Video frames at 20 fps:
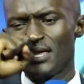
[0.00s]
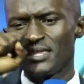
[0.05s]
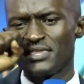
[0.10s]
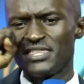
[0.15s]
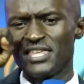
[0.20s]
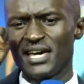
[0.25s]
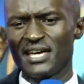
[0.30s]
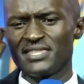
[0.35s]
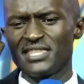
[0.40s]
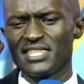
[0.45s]

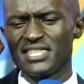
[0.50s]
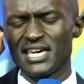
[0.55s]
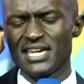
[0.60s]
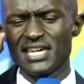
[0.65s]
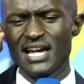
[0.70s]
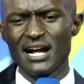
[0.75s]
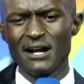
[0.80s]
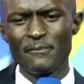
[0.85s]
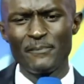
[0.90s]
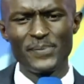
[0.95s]
There are
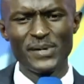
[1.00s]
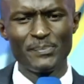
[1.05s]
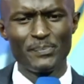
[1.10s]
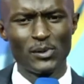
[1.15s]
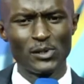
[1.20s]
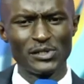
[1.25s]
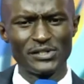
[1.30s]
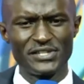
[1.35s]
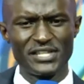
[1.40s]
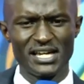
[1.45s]
young
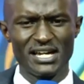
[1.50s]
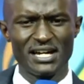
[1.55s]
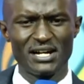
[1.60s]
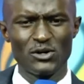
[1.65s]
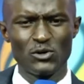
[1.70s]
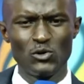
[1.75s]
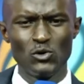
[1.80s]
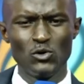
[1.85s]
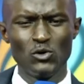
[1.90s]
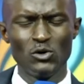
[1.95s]
people
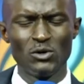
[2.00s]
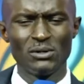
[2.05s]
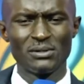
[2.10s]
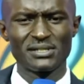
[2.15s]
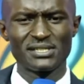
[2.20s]
there who